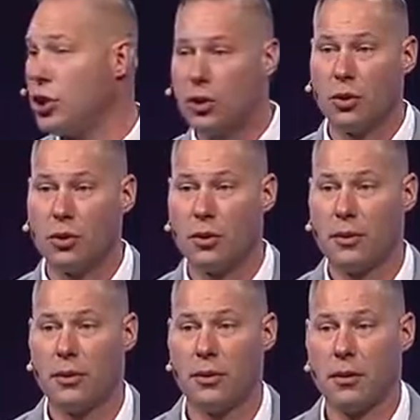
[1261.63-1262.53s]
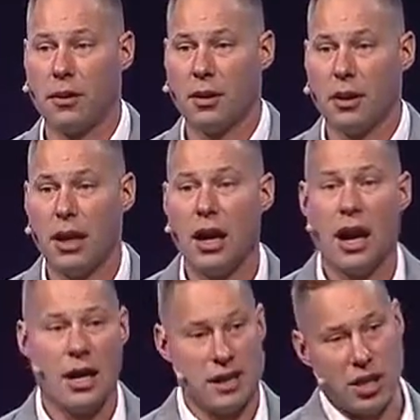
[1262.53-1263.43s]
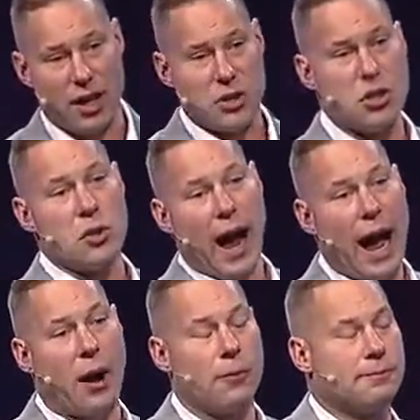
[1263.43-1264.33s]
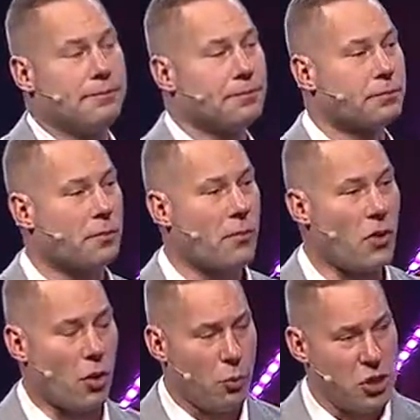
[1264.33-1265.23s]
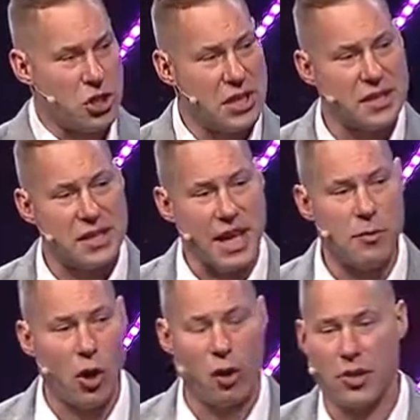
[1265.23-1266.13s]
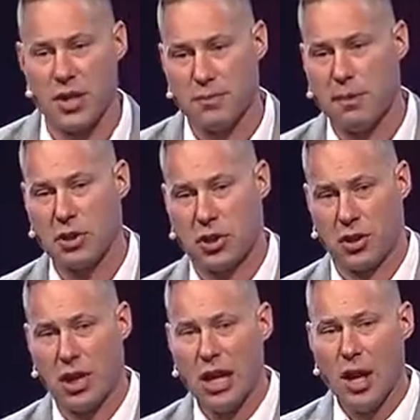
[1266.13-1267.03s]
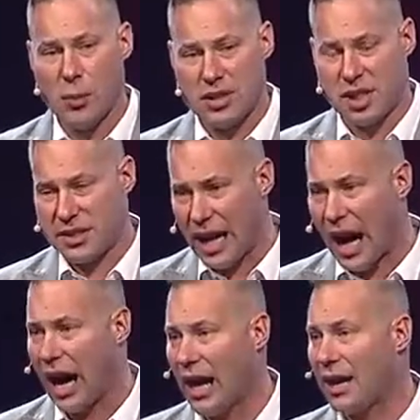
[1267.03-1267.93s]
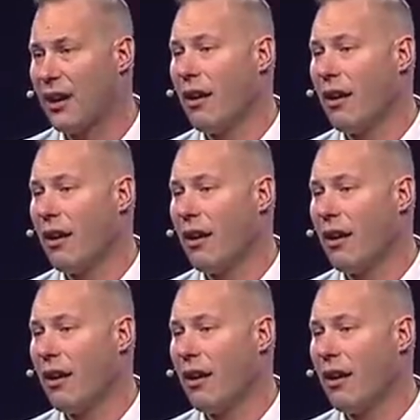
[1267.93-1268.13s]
you. And he touched you. How? When Jesus came to earth, his mission was to die